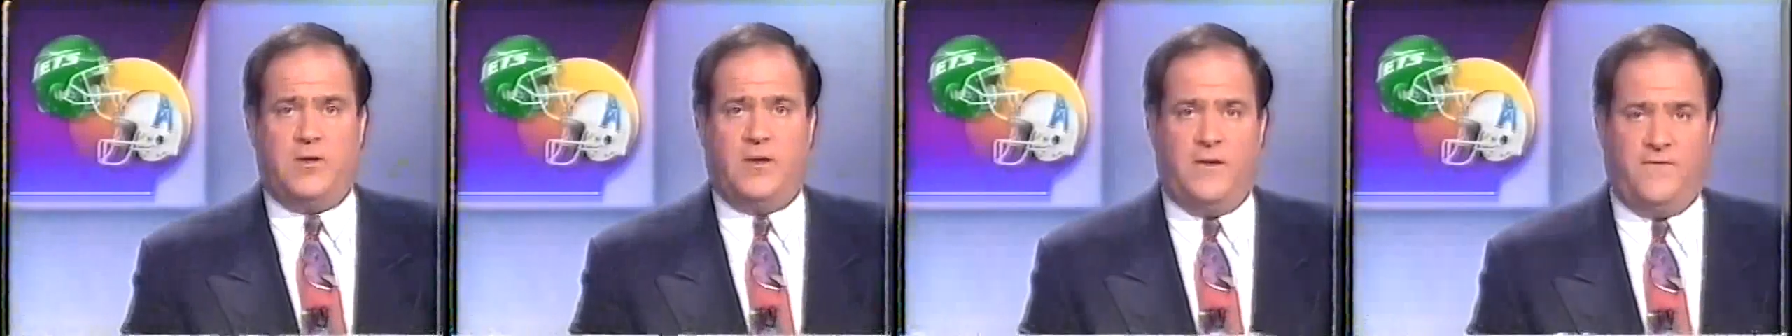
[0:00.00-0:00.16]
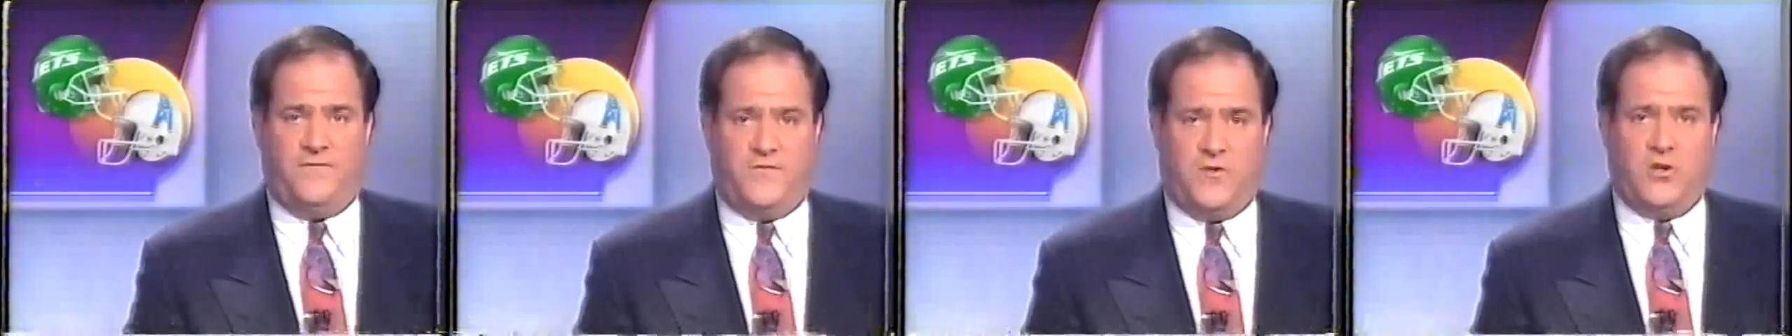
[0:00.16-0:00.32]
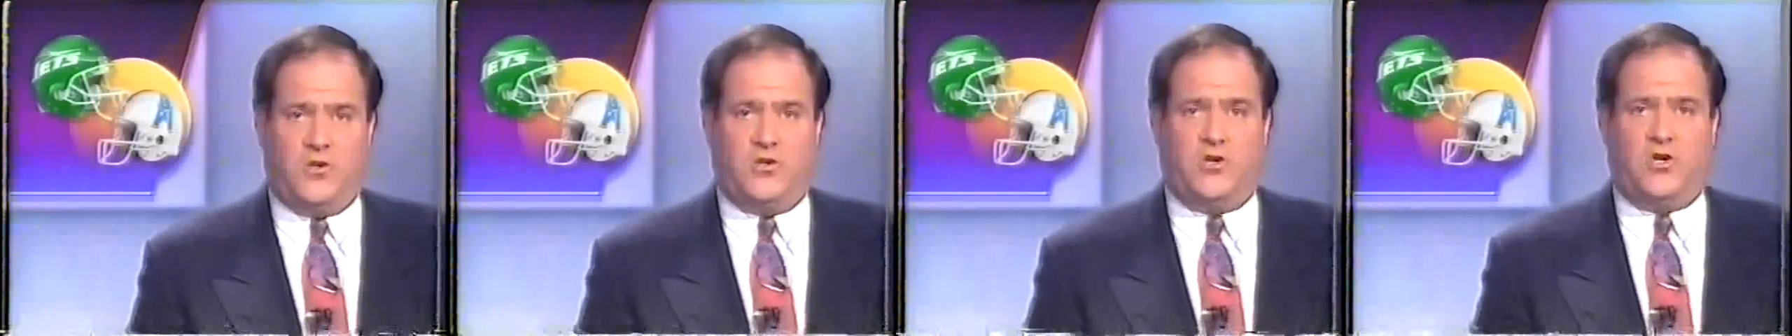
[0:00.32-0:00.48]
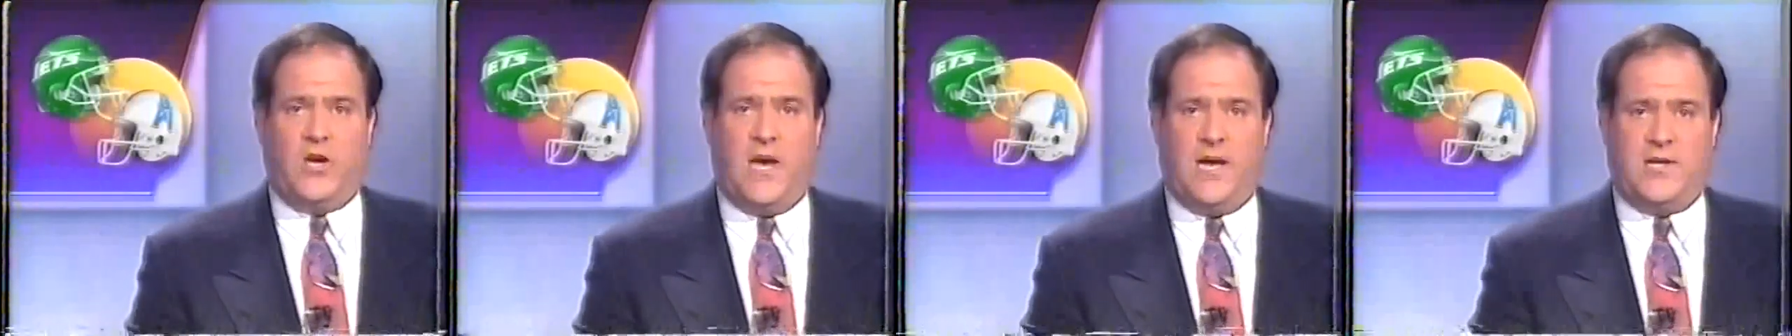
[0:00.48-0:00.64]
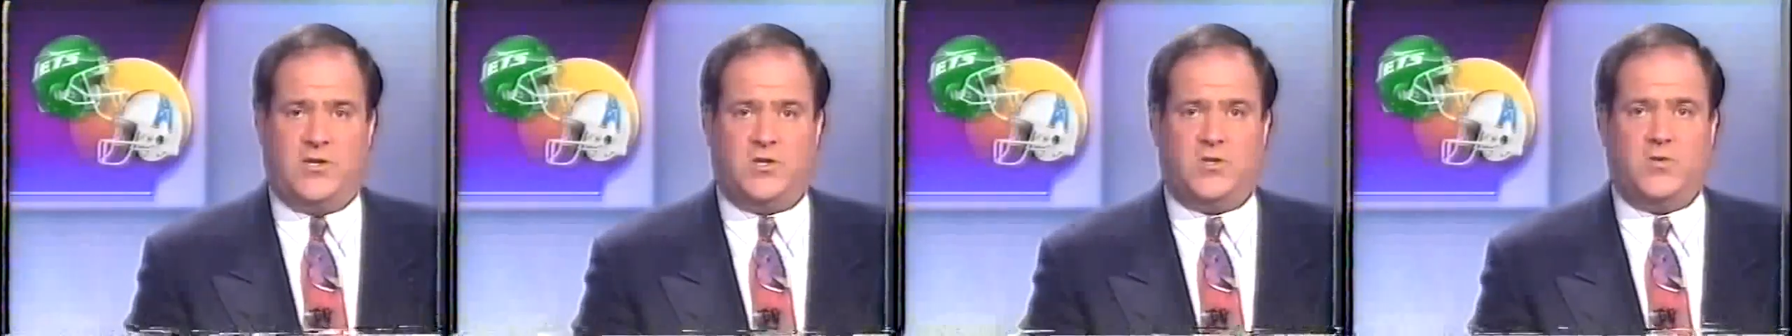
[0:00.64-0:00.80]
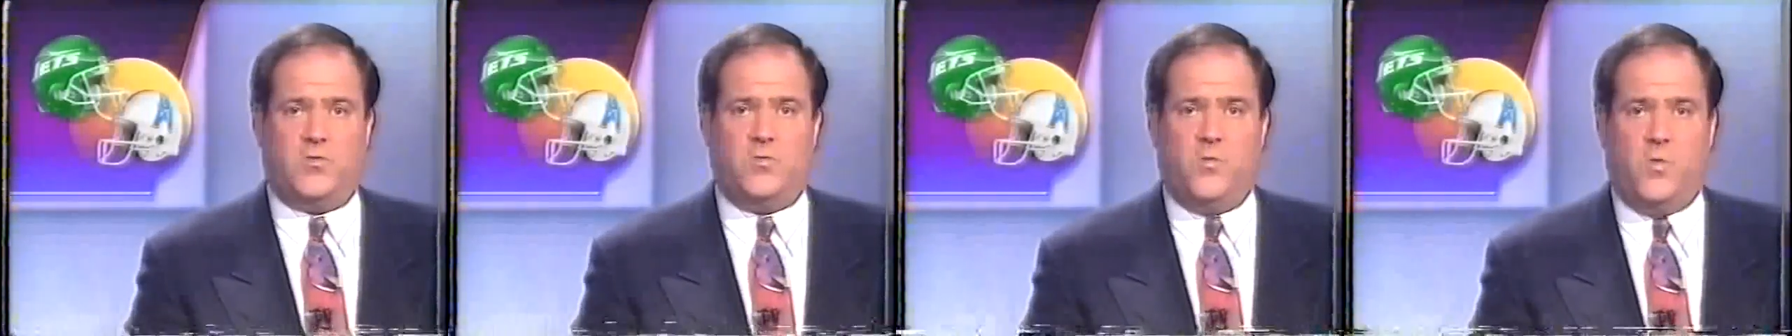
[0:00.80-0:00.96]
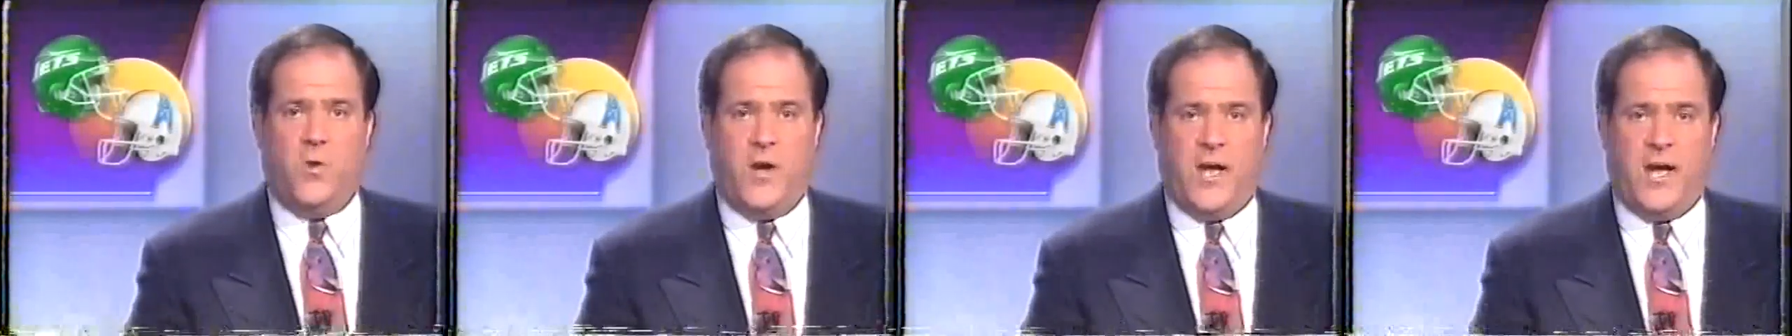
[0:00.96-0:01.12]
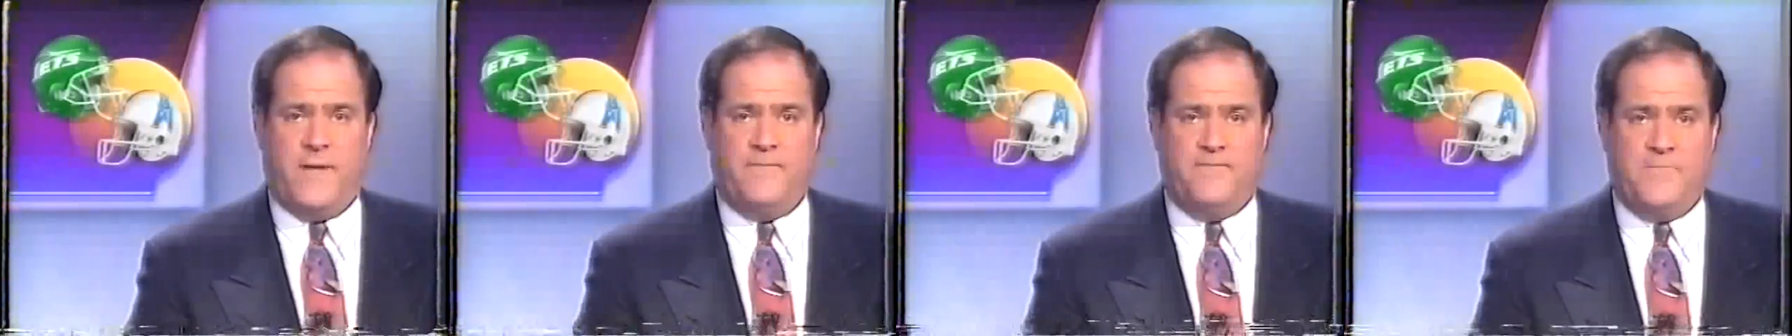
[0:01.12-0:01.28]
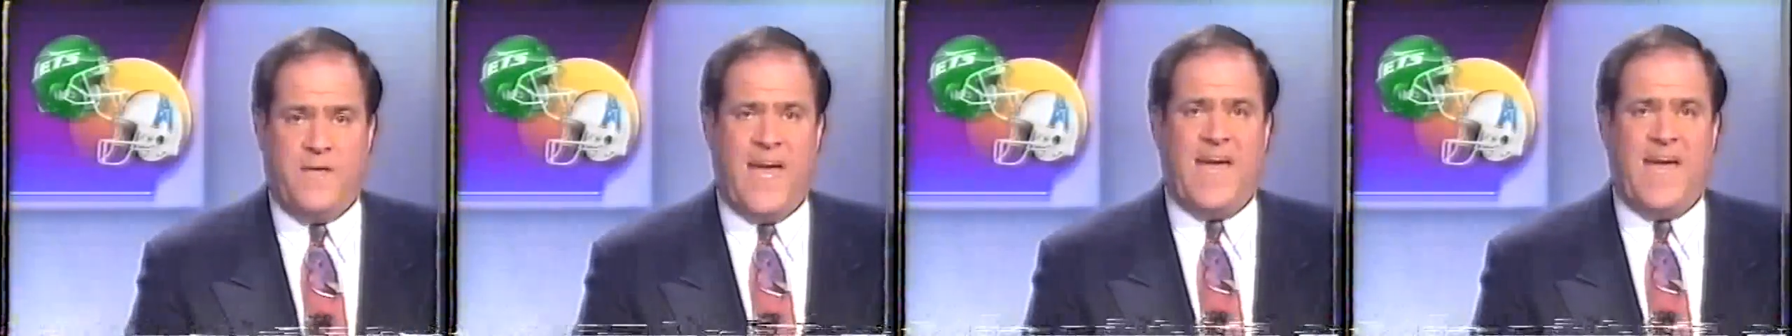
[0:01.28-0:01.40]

if the Jets win